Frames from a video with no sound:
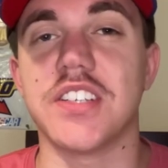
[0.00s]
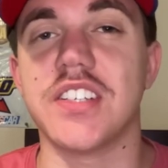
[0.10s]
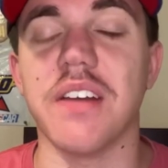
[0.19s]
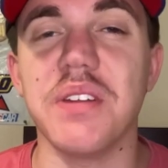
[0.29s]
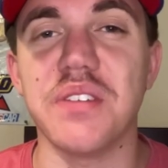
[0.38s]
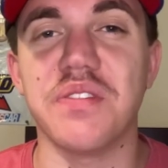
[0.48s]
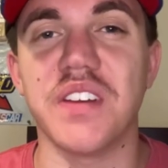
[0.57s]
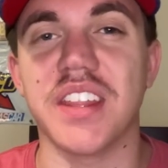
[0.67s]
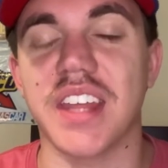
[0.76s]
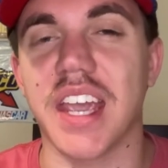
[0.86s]

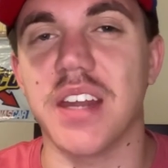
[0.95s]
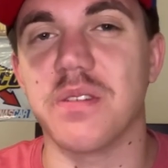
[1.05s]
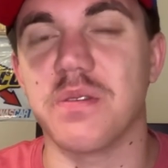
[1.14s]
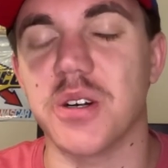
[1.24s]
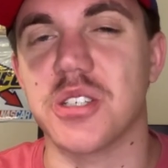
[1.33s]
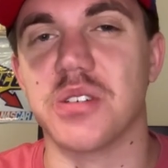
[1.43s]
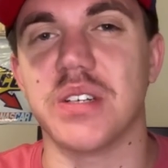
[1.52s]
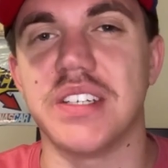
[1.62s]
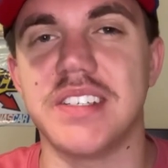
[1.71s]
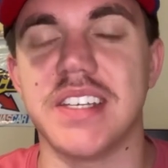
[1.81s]
75th
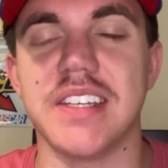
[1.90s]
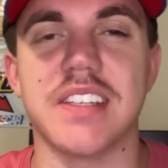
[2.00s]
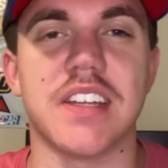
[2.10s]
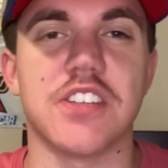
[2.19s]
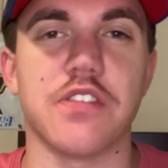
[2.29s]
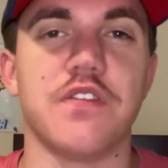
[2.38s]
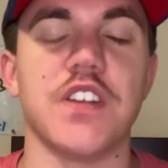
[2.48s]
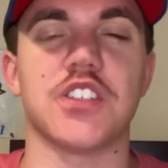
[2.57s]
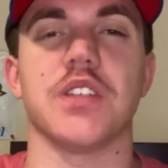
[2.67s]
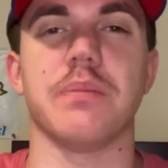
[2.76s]
anniversary season has
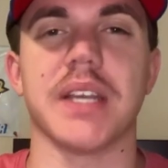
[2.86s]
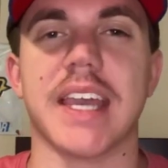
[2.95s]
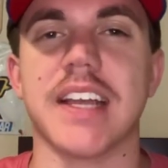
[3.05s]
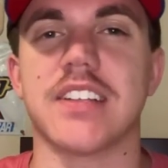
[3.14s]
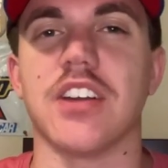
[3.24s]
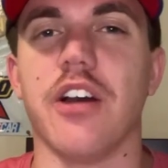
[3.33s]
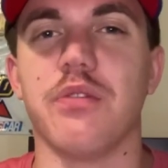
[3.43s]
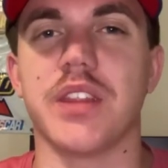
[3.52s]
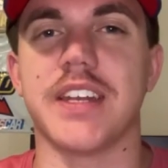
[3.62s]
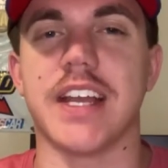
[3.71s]
officially been kicked off
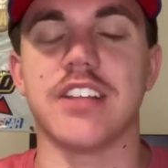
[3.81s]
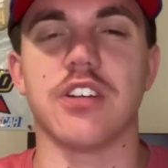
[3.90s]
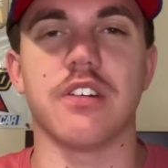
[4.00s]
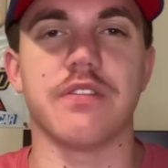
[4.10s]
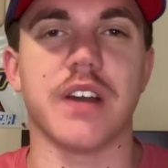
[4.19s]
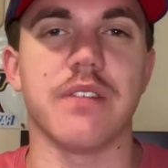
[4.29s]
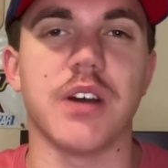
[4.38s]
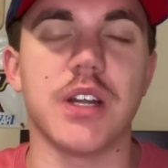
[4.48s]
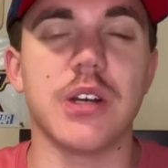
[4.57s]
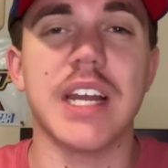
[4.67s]
with the Daytona
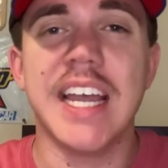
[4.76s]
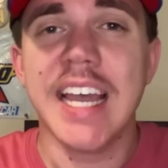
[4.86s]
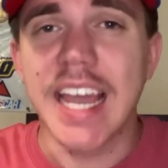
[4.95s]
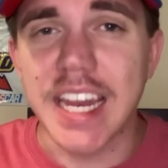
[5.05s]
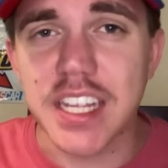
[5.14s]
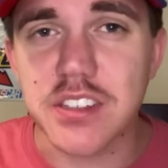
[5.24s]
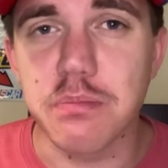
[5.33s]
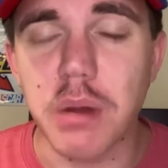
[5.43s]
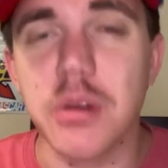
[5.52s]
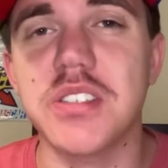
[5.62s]
500, and its
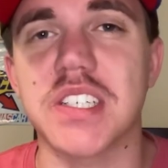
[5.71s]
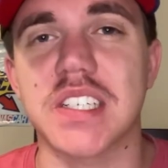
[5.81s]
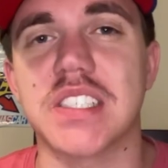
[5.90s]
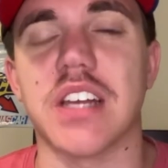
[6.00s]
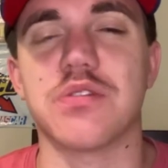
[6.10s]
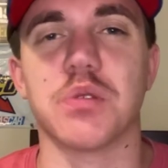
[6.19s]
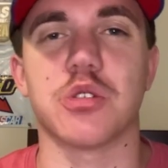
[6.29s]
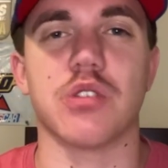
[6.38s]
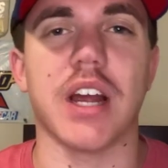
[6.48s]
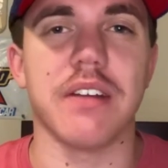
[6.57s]
most successful
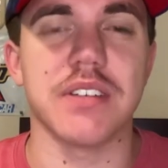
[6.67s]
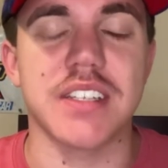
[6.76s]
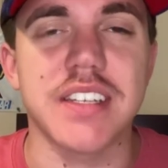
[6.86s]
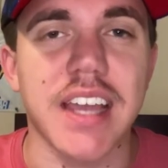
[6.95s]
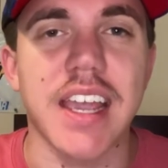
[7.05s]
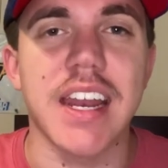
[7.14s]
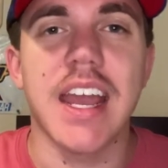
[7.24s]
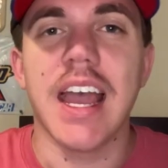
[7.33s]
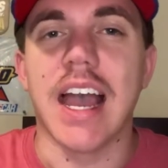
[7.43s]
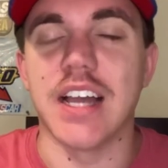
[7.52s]
driver to date
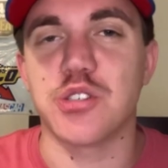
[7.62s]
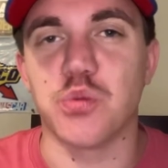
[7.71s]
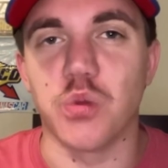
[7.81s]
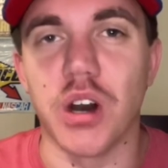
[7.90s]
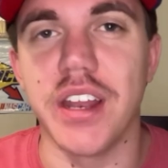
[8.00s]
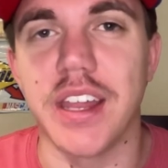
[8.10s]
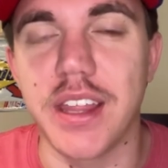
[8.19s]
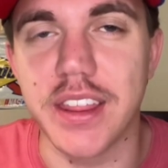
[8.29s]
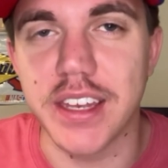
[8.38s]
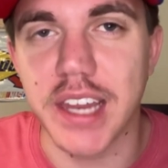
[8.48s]
has won
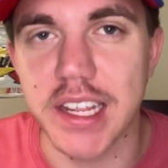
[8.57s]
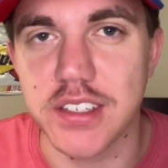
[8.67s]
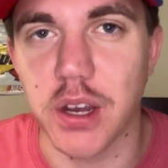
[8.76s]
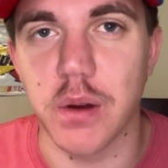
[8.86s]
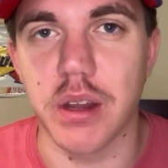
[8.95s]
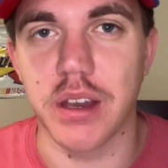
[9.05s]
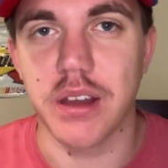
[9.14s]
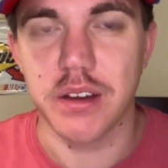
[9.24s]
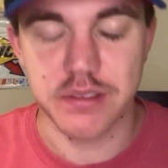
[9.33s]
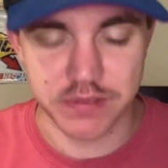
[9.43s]
the Daytona
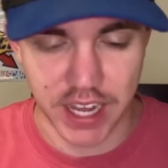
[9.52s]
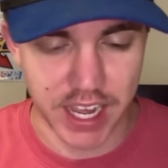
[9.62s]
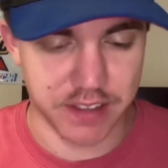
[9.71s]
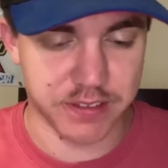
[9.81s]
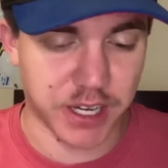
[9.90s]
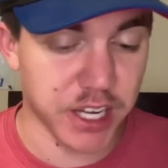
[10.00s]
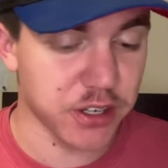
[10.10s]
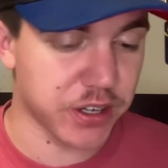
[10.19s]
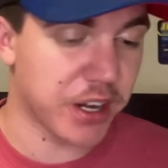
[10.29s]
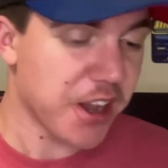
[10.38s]

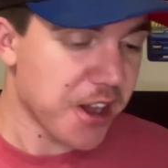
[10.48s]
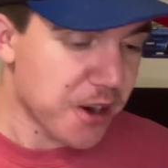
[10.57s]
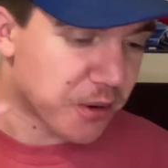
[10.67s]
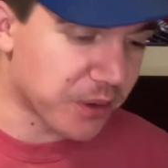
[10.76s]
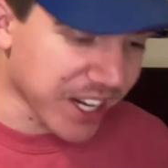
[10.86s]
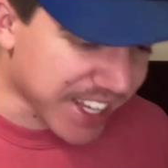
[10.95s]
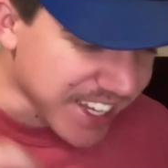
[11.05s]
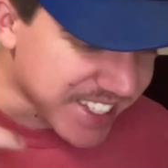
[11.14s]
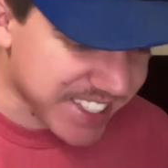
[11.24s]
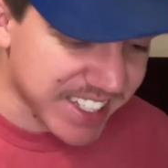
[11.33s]
500.
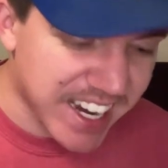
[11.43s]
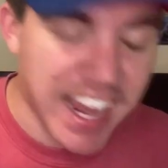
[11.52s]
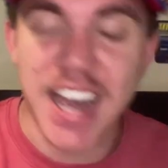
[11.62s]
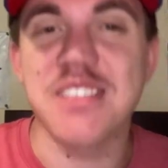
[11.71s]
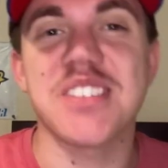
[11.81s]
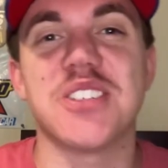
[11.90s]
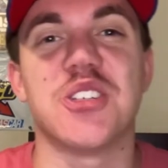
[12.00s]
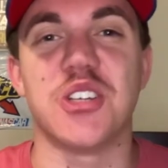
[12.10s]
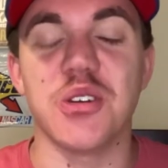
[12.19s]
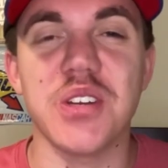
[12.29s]
Ricky Stenhouse
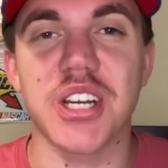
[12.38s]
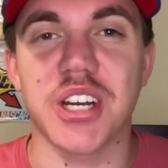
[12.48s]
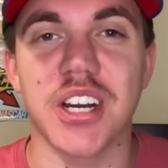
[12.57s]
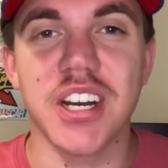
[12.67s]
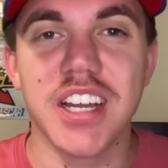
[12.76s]
Jr.